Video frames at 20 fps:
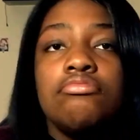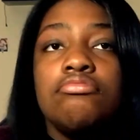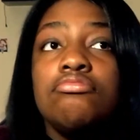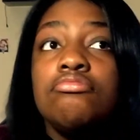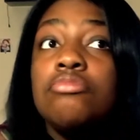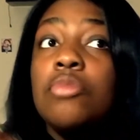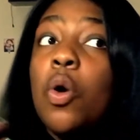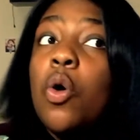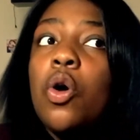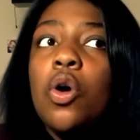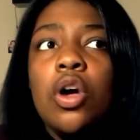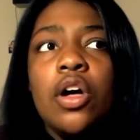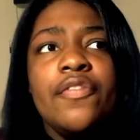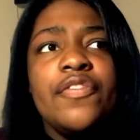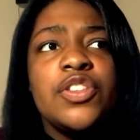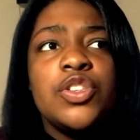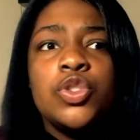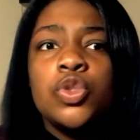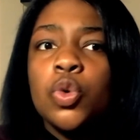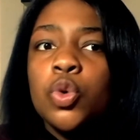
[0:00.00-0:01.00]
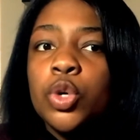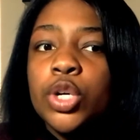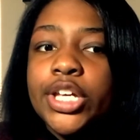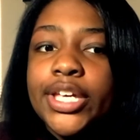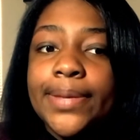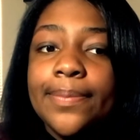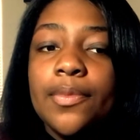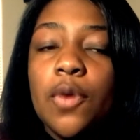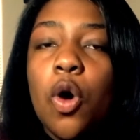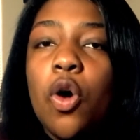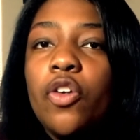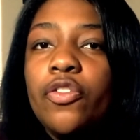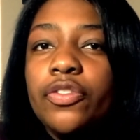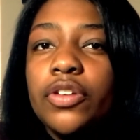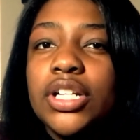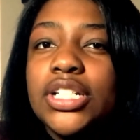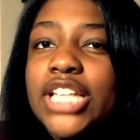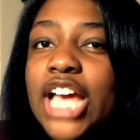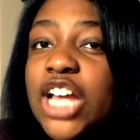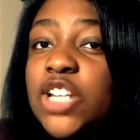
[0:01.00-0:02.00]
Moral of the story,
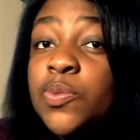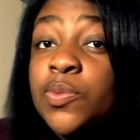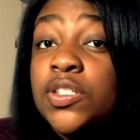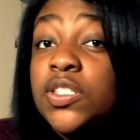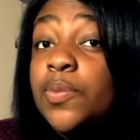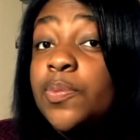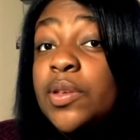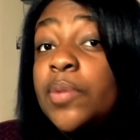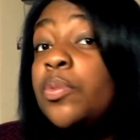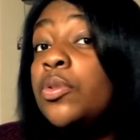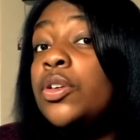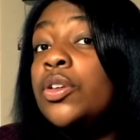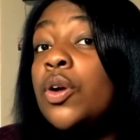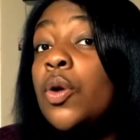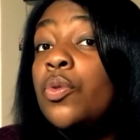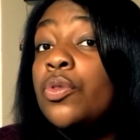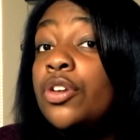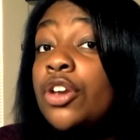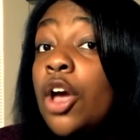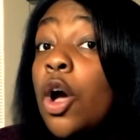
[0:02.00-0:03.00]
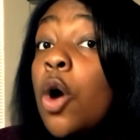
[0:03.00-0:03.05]
over attachment to people you don't